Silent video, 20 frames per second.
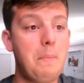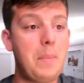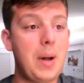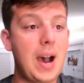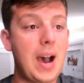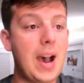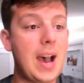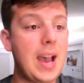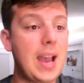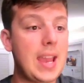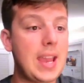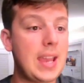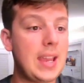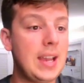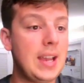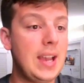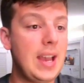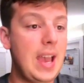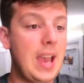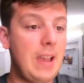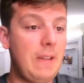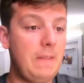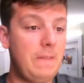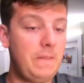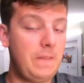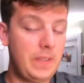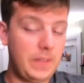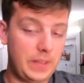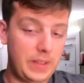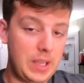buy a
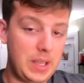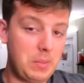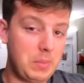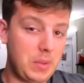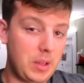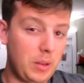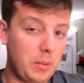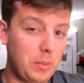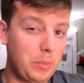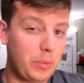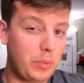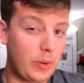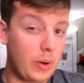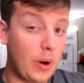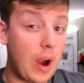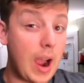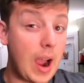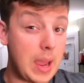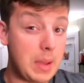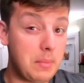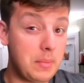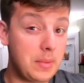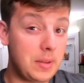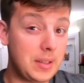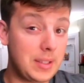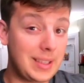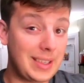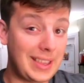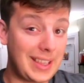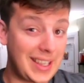50 mil
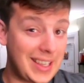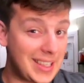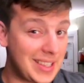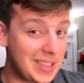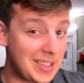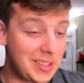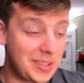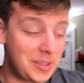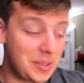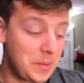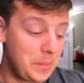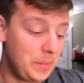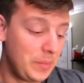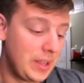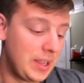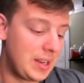prime lens.